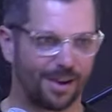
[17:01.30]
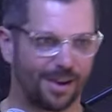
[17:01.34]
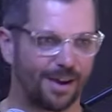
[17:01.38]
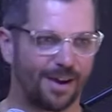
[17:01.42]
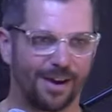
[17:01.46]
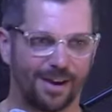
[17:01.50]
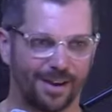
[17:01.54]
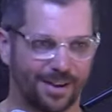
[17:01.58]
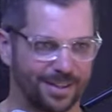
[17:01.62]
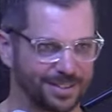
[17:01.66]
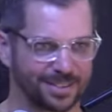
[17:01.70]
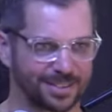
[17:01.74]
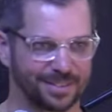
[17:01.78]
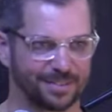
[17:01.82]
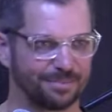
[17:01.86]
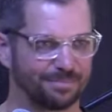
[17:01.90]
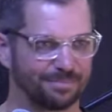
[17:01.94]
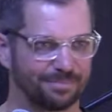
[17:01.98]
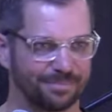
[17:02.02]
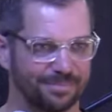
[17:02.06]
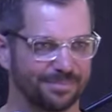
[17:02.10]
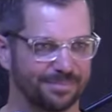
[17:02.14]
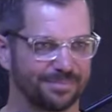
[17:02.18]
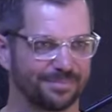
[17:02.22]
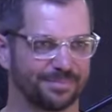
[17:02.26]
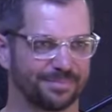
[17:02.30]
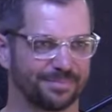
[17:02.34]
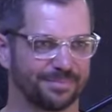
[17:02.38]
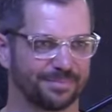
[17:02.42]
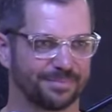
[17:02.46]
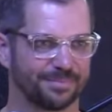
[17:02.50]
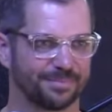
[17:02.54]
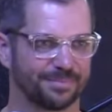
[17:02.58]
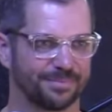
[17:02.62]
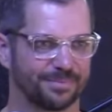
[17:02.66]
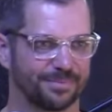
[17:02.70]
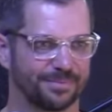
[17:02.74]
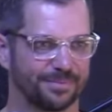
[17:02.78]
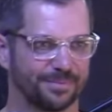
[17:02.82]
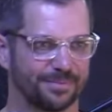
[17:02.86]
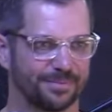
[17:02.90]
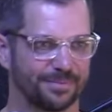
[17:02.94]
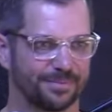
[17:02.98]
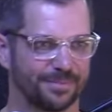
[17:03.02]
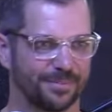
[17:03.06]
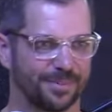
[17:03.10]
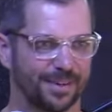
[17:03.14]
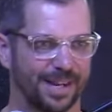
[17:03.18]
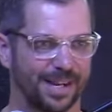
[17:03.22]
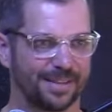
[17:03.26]
awesome,
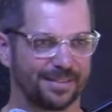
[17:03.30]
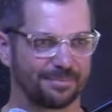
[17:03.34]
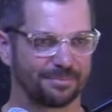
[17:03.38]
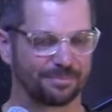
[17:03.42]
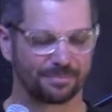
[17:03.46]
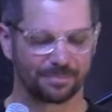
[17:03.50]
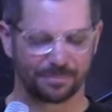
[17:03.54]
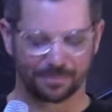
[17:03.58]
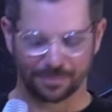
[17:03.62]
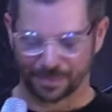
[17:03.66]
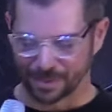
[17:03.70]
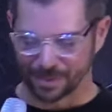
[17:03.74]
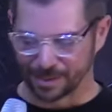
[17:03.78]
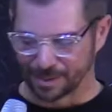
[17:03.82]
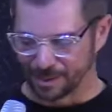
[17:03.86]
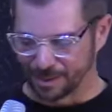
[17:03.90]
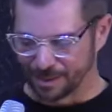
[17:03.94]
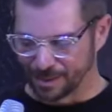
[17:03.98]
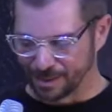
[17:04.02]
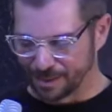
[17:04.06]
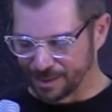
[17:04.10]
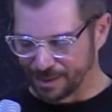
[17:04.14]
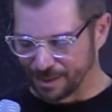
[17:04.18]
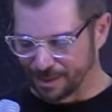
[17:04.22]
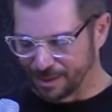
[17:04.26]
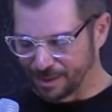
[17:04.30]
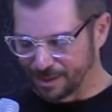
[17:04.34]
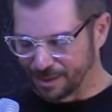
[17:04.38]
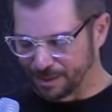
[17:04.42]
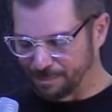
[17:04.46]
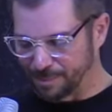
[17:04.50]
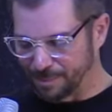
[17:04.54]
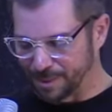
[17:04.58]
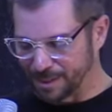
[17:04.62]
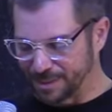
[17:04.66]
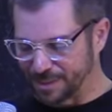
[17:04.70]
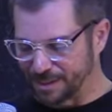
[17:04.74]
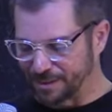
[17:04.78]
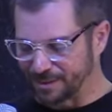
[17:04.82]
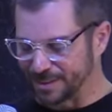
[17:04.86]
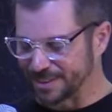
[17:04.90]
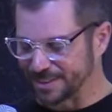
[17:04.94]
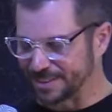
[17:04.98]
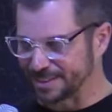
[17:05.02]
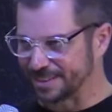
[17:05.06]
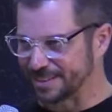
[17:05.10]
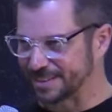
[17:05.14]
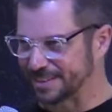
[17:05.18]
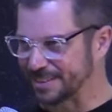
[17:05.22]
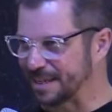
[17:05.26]
right? But there
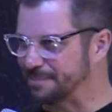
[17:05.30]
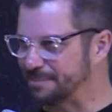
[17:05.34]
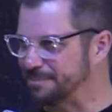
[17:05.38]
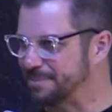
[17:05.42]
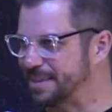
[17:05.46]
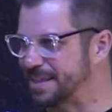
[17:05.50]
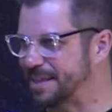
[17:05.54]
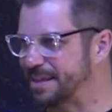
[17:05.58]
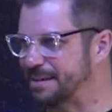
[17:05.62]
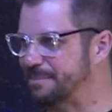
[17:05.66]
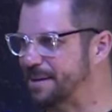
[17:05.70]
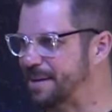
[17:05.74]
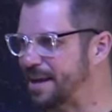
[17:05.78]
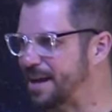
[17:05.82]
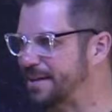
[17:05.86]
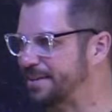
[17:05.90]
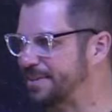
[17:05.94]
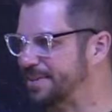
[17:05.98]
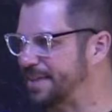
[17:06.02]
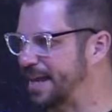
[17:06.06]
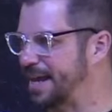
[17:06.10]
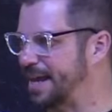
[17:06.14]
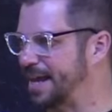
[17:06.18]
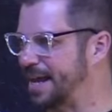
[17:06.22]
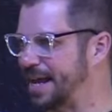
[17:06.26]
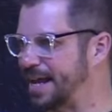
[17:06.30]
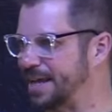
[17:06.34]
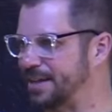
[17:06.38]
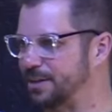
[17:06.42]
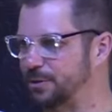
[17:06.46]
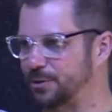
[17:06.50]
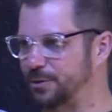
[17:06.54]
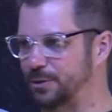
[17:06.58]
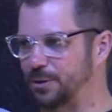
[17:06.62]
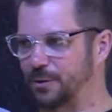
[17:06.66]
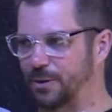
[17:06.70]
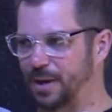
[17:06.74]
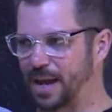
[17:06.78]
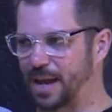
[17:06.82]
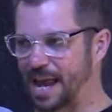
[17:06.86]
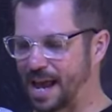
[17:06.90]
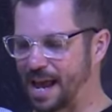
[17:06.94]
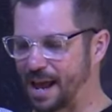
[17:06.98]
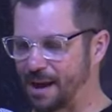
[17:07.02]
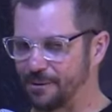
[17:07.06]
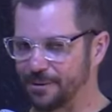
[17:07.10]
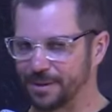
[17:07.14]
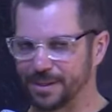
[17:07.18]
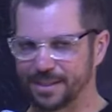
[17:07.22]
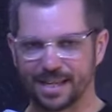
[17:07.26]
is something about that. I don't know
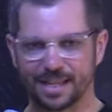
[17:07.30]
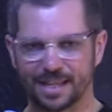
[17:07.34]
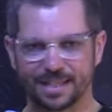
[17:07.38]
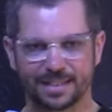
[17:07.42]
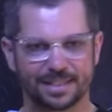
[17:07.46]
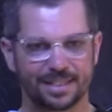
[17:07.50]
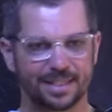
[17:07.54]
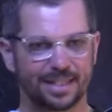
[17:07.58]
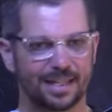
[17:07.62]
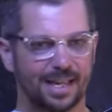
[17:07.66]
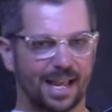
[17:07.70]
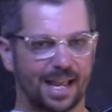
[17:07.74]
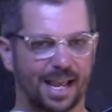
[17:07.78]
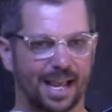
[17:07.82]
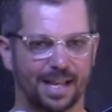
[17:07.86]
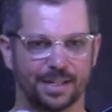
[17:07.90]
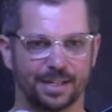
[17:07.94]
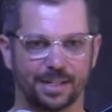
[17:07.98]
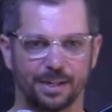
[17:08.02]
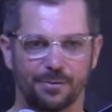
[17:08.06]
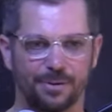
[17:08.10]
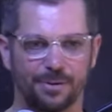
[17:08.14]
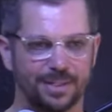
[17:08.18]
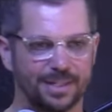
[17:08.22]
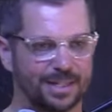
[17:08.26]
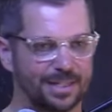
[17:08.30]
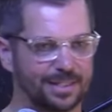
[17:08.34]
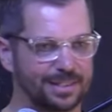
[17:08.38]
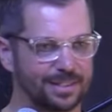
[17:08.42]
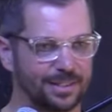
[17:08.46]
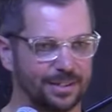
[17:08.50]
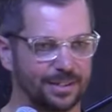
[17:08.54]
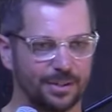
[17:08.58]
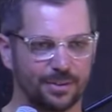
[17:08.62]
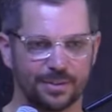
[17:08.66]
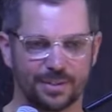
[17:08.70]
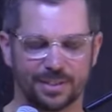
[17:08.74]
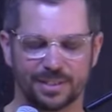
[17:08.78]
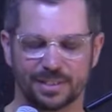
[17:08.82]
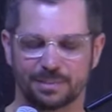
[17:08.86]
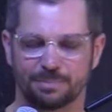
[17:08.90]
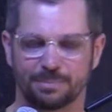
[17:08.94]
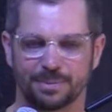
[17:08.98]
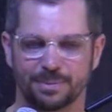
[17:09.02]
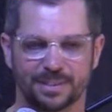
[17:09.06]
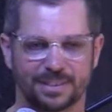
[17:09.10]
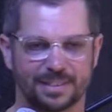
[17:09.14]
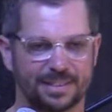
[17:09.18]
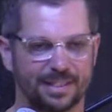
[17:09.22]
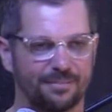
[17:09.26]
how he does it. I know he doesn't know the
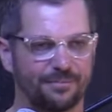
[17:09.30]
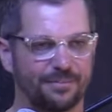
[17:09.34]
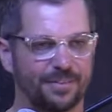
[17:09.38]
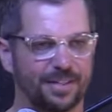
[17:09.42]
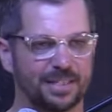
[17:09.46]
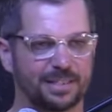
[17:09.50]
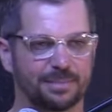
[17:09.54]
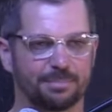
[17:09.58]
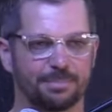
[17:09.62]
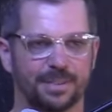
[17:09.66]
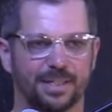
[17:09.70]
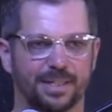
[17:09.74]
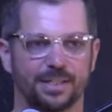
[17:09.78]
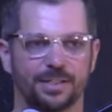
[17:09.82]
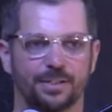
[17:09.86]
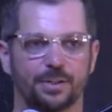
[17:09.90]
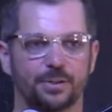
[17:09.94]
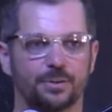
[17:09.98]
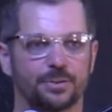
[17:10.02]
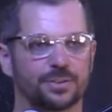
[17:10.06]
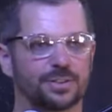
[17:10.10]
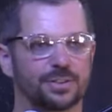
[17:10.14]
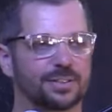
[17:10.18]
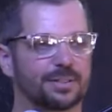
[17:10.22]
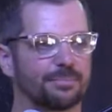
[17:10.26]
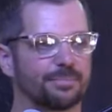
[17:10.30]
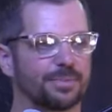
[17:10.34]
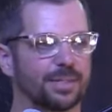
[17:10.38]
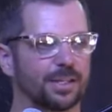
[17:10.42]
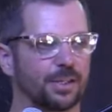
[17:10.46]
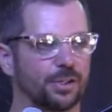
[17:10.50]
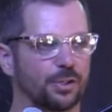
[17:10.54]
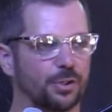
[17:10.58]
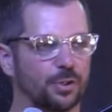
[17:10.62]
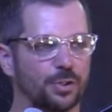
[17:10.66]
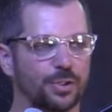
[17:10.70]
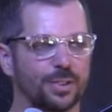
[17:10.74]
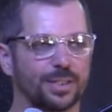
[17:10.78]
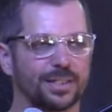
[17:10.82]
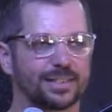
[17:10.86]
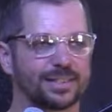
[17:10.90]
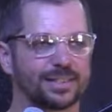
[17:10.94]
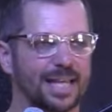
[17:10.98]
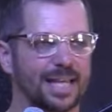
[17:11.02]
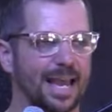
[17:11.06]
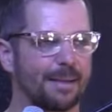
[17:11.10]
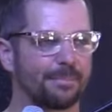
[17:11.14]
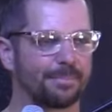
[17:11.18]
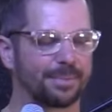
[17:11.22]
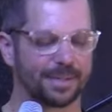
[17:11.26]
specifics, but he knows something good is
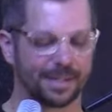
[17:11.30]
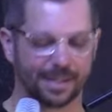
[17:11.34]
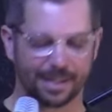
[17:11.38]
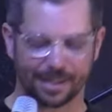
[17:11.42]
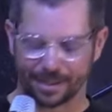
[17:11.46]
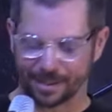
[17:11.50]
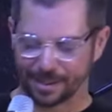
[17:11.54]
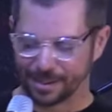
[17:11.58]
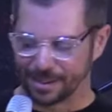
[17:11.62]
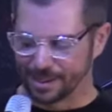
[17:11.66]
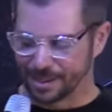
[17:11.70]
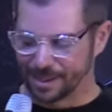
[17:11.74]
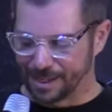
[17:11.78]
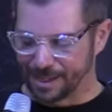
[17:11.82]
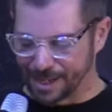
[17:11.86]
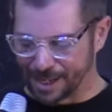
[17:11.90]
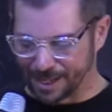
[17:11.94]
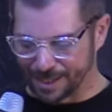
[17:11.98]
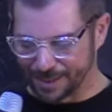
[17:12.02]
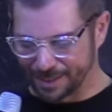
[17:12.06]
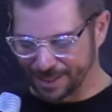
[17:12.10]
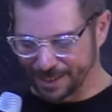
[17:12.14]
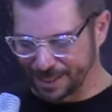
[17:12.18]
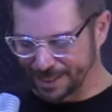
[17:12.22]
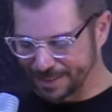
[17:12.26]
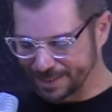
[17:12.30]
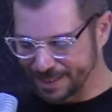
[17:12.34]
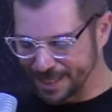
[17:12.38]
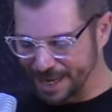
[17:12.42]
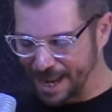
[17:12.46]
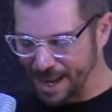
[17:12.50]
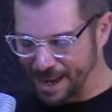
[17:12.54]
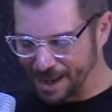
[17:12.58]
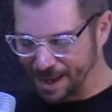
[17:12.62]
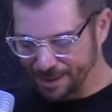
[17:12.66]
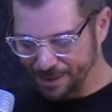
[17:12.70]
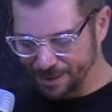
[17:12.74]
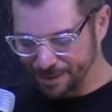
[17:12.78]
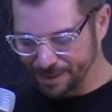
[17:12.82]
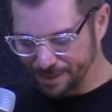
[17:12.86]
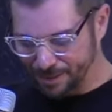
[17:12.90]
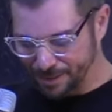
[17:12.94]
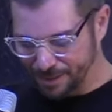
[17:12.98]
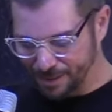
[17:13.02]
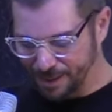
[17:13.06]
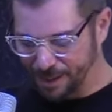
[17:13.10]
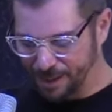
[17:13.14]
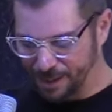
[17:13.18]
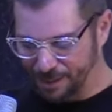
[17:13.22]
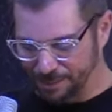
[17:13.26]
happening, and the attack
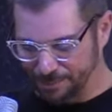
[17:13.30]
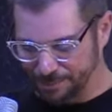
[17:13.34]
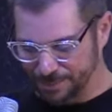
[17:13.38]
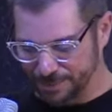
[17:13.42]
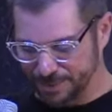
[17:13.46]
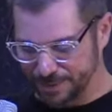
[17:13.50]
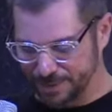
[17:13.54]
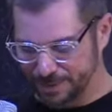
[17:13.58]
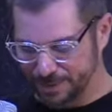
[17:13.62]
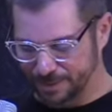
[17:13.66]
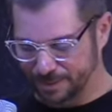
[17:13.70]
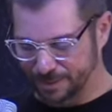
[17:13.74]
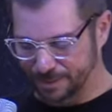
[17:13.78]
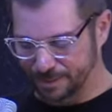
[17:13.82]
comes.